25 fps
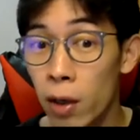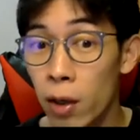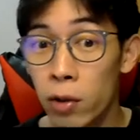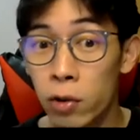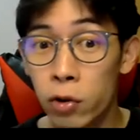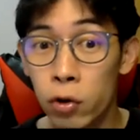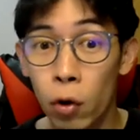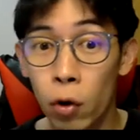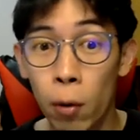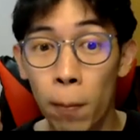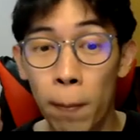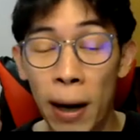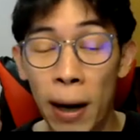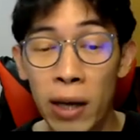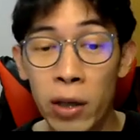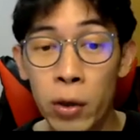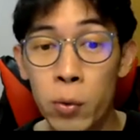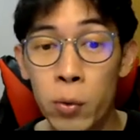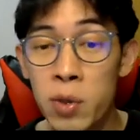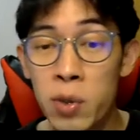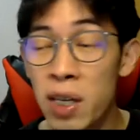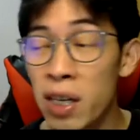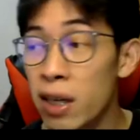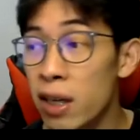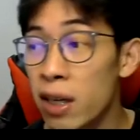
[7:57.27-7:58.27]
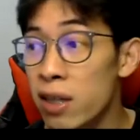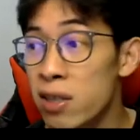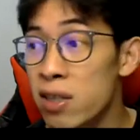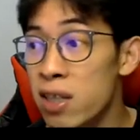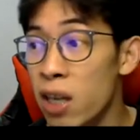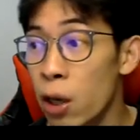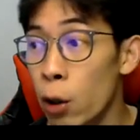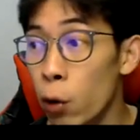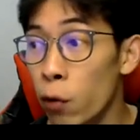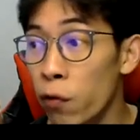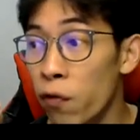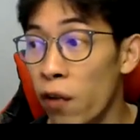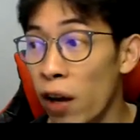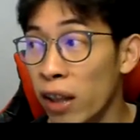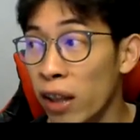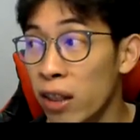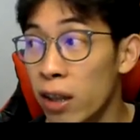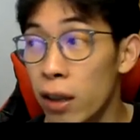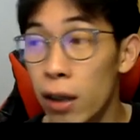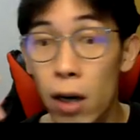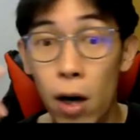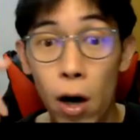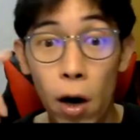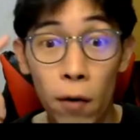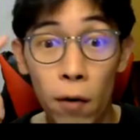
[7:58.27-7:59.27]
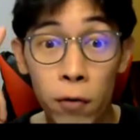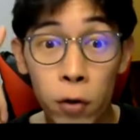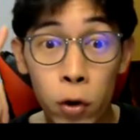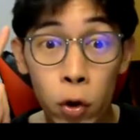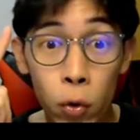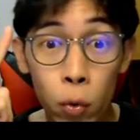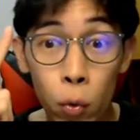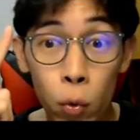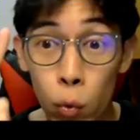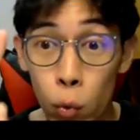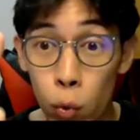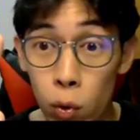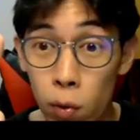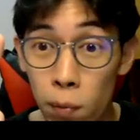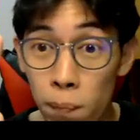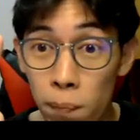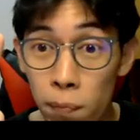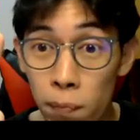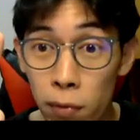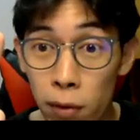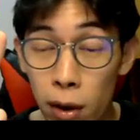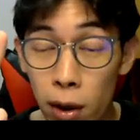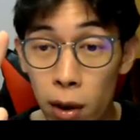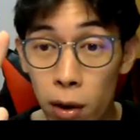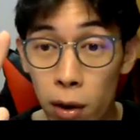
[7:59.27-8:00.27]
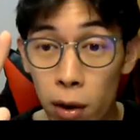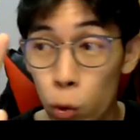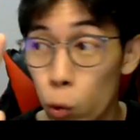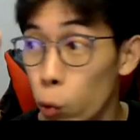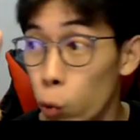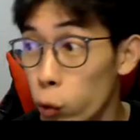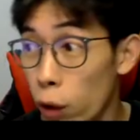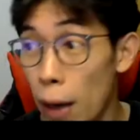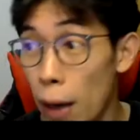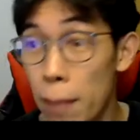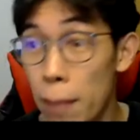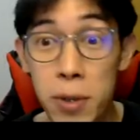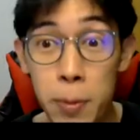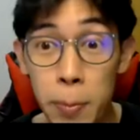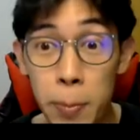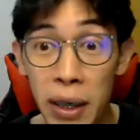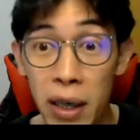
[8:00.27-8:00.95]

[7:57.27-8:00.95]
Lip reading: So by using a scale factor of 2, 2 times